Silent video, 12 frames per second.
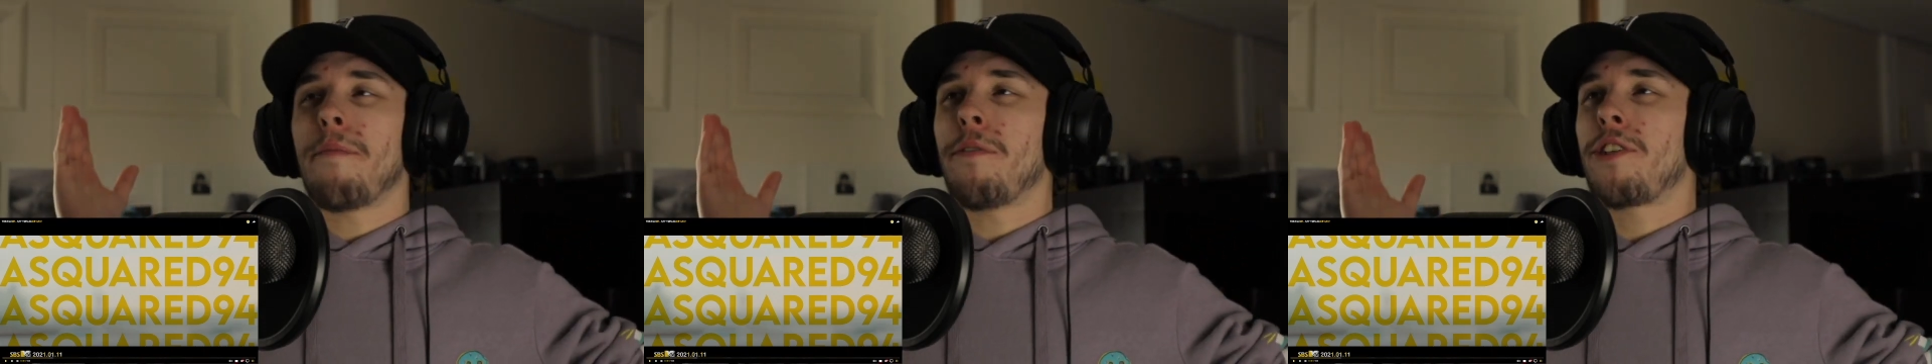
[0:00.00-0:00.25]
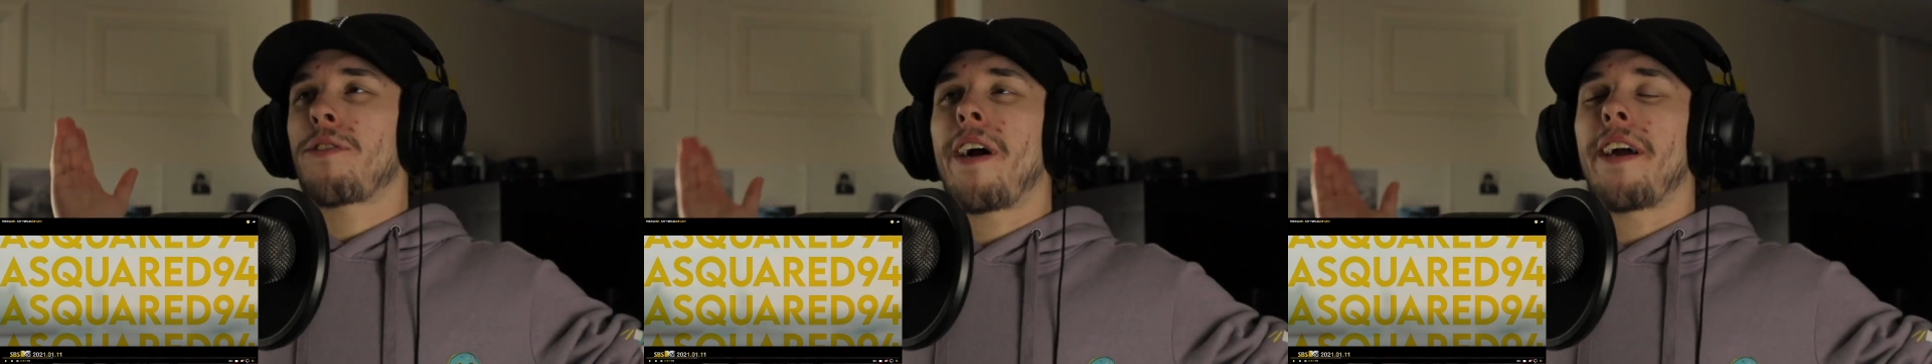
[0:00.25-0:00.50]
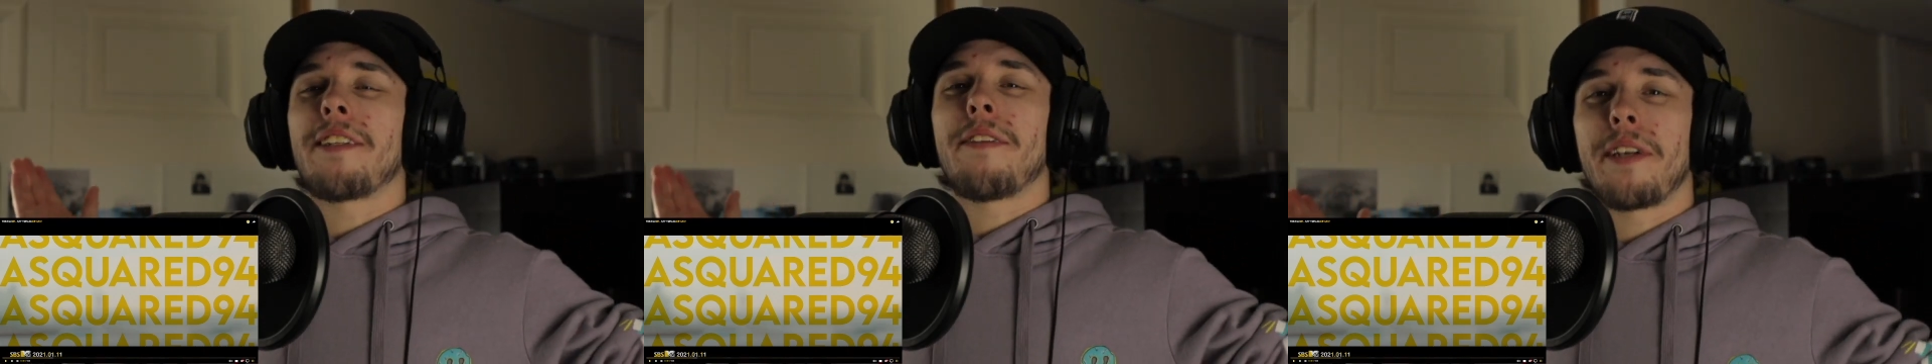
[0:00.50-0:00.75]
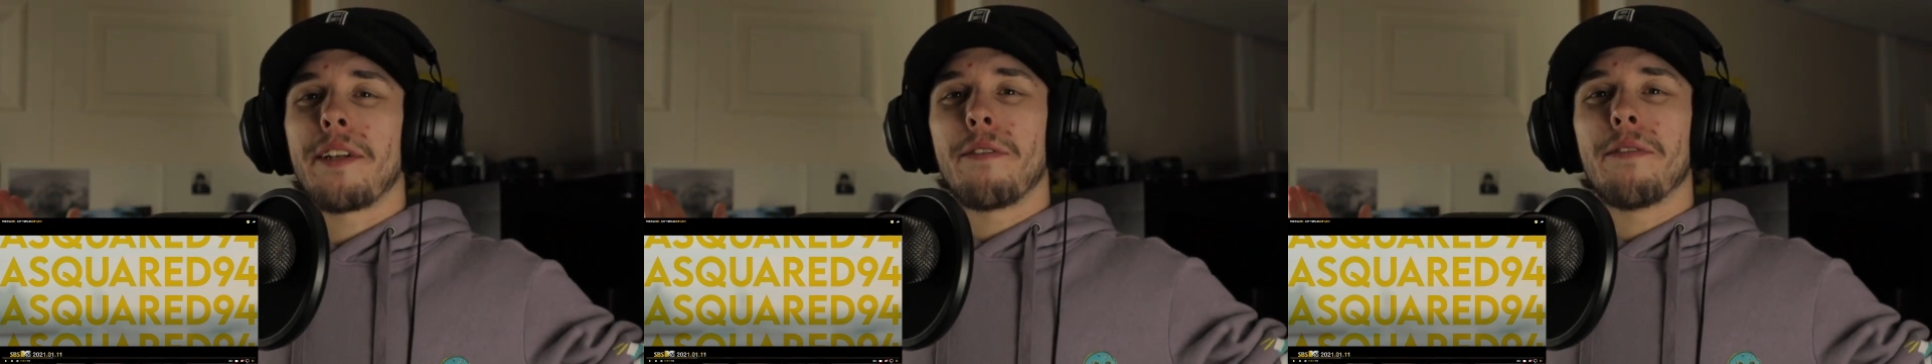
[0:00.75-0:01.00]
I'm just trying
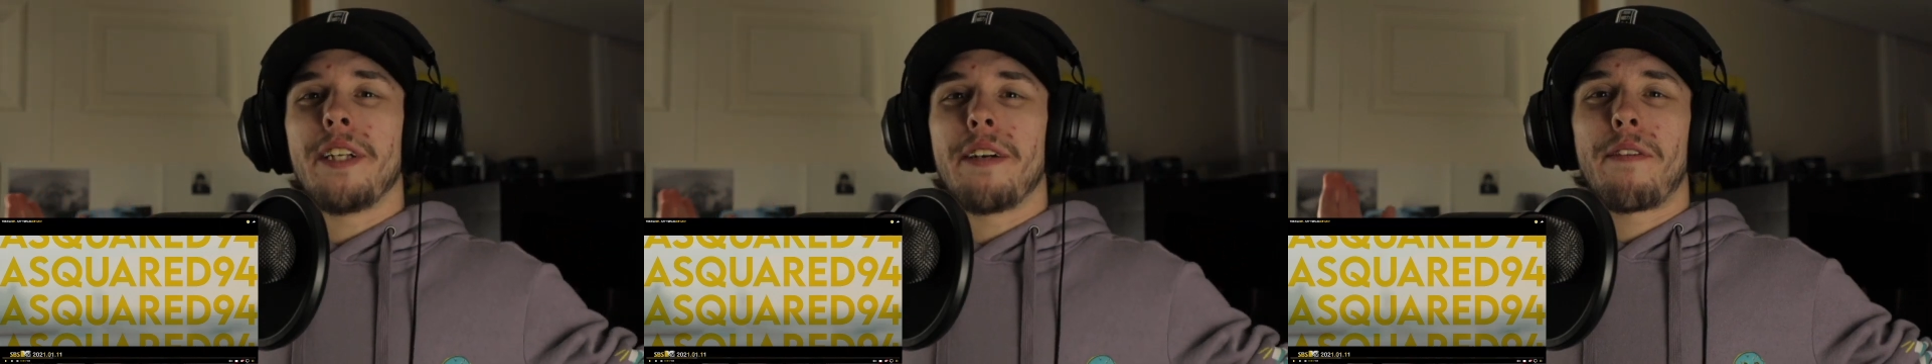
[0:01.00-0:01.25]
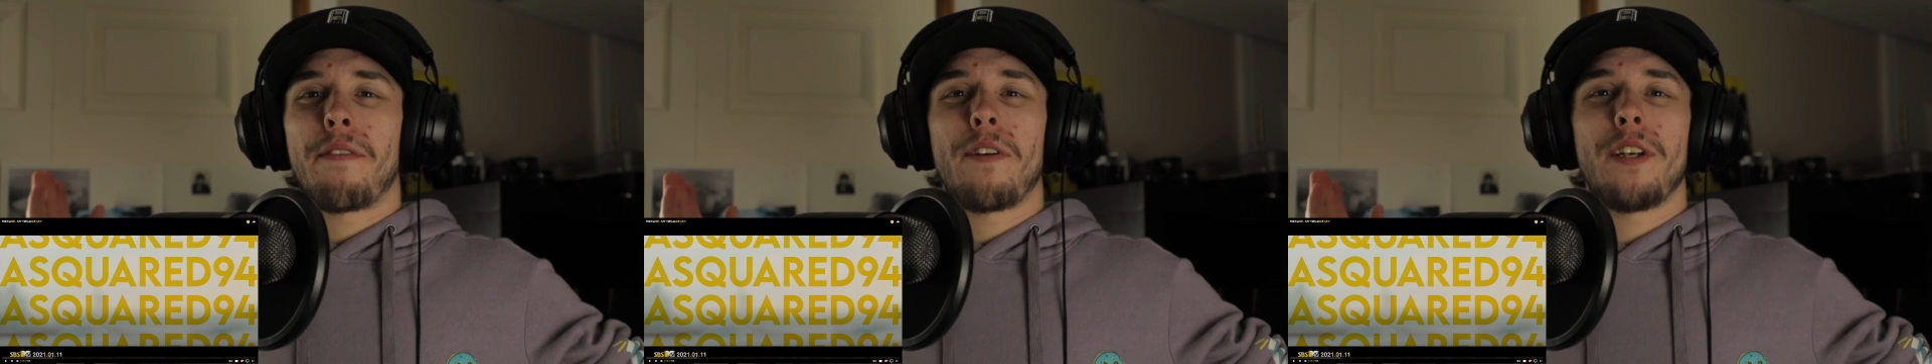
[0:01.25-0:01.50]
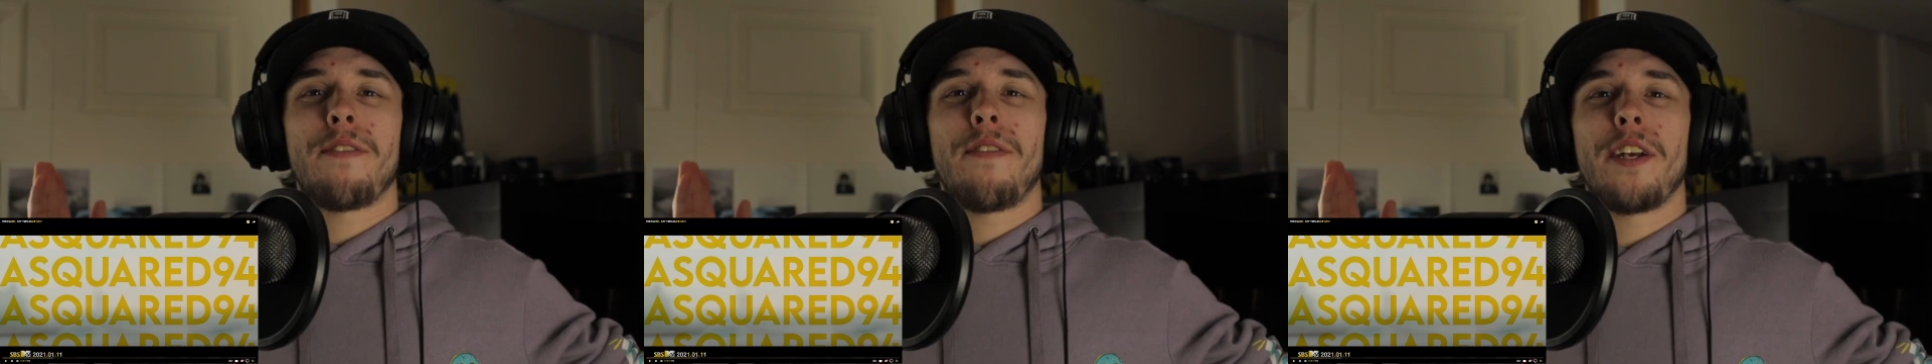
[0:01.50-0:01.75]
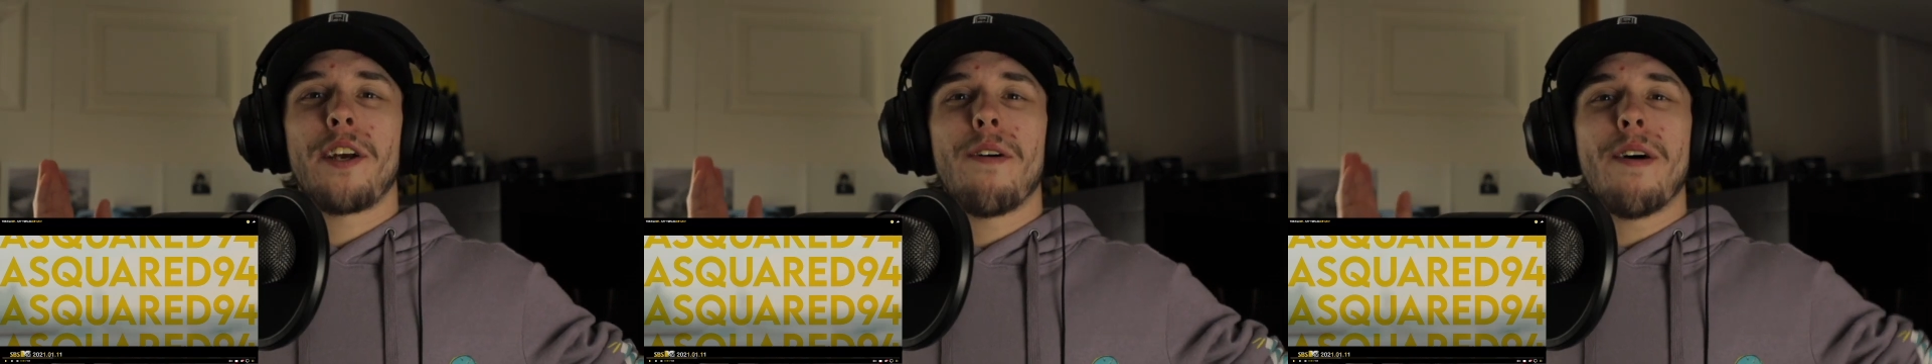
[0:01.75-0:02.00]
something a little different for this
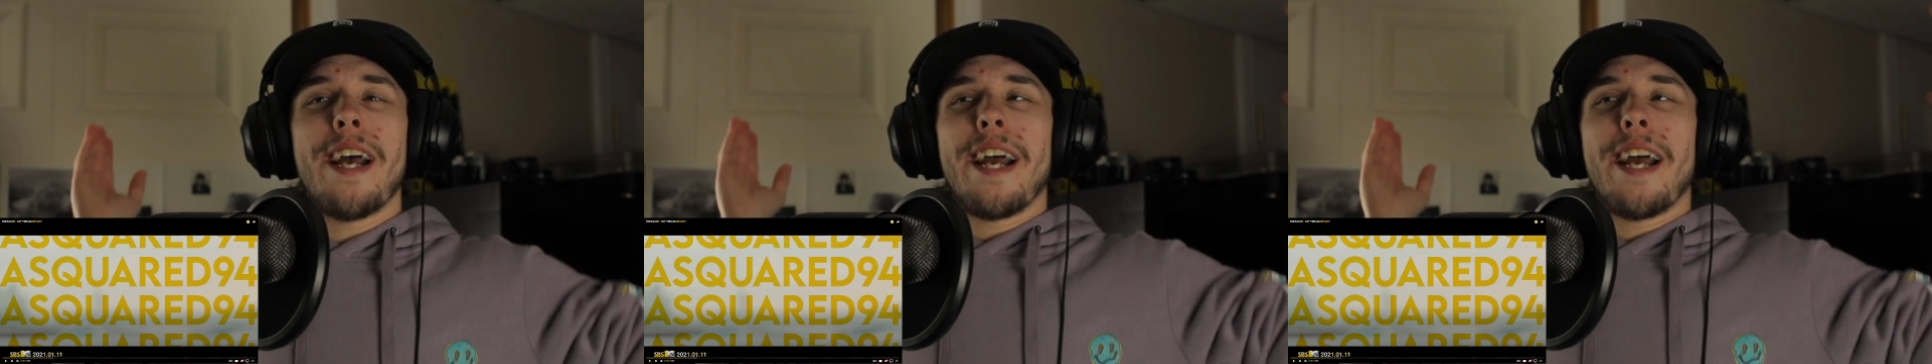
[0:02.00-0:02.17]
video.